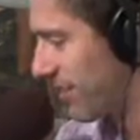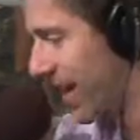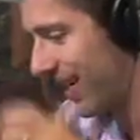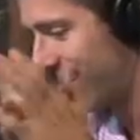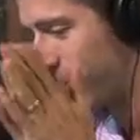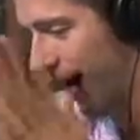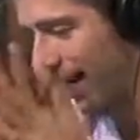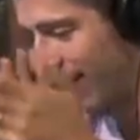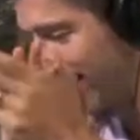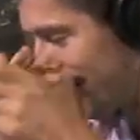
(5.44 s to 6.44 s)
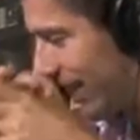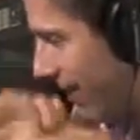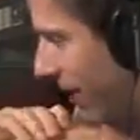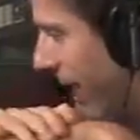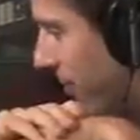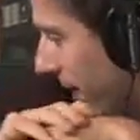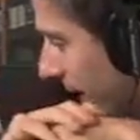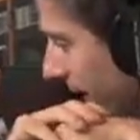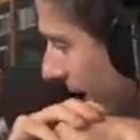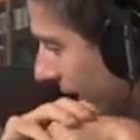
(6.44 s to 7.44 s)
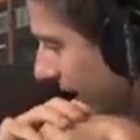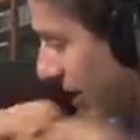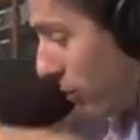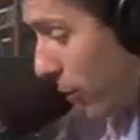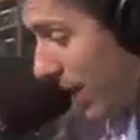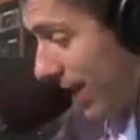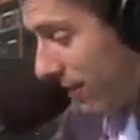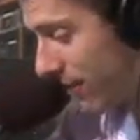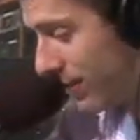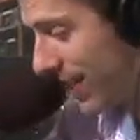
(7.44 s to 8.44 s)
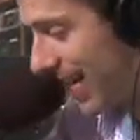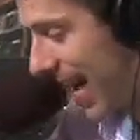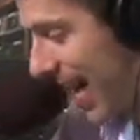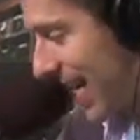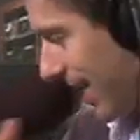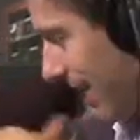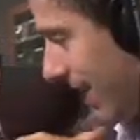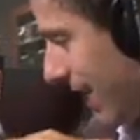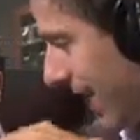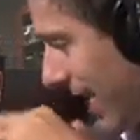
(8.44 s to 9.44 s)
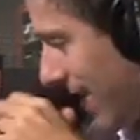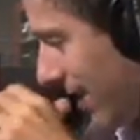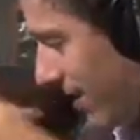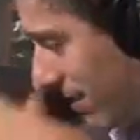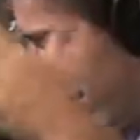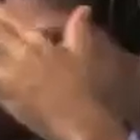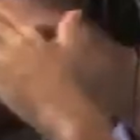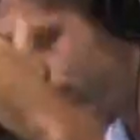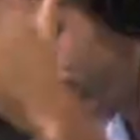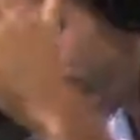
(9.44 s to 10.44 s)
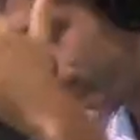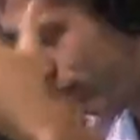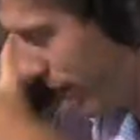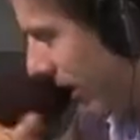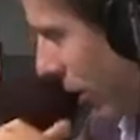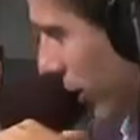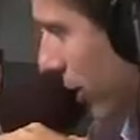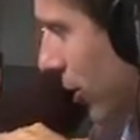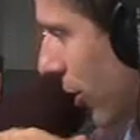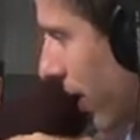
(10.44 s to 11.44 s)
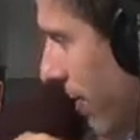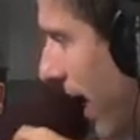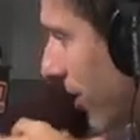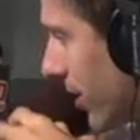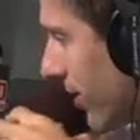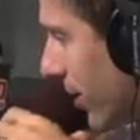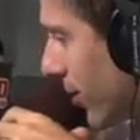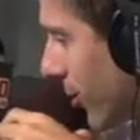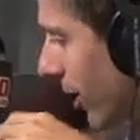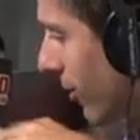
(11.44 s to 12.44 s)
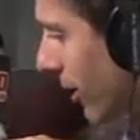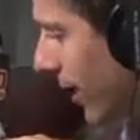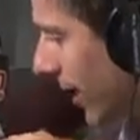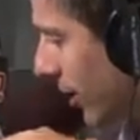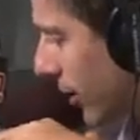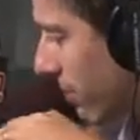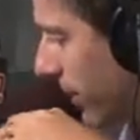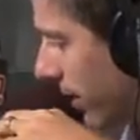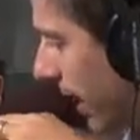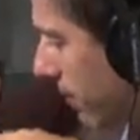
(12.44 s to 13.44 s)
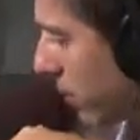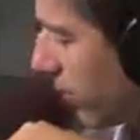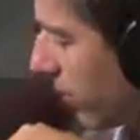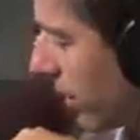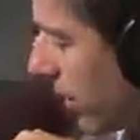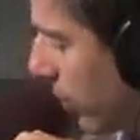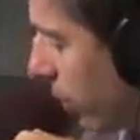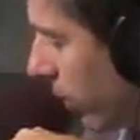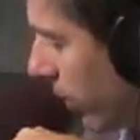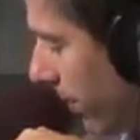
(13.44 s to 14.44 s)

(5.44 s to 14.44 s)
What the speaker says: America's finest city. Coming up in, a week from today is really the only show that matters. Every other show is just build up to the Warrior